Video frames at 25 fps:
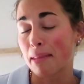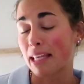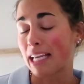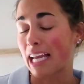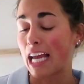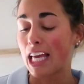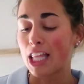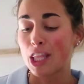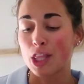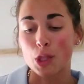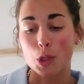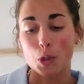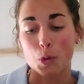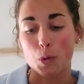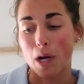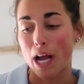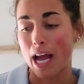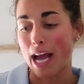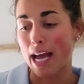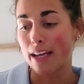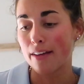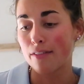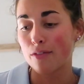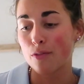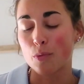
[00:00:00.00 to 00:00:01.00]
Like I
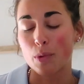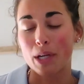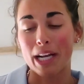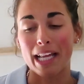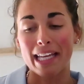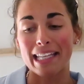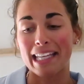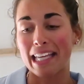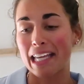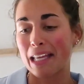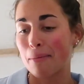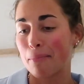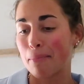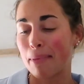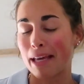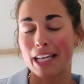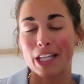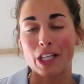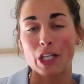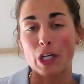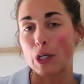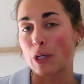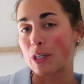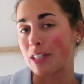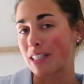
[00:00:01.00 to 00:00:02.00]
thrive when I get in bed
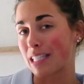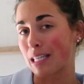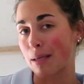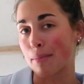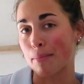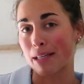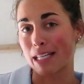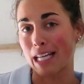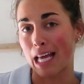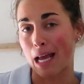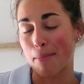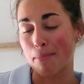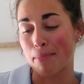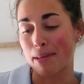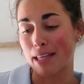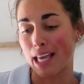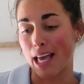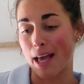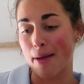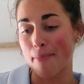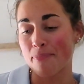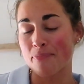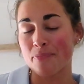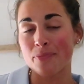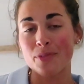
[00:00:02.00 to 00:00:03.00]
and go to sleep at 9
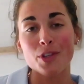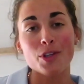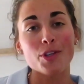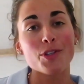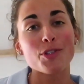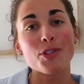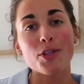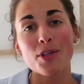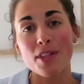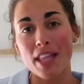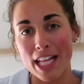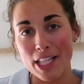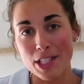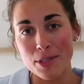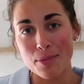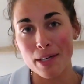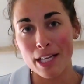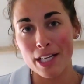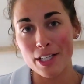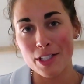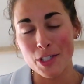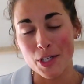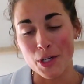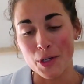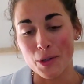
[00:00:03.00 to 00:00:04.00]
p.m. So that's what
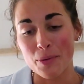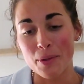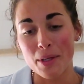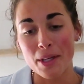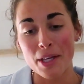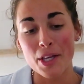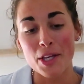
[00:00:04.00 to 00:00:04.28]
I do.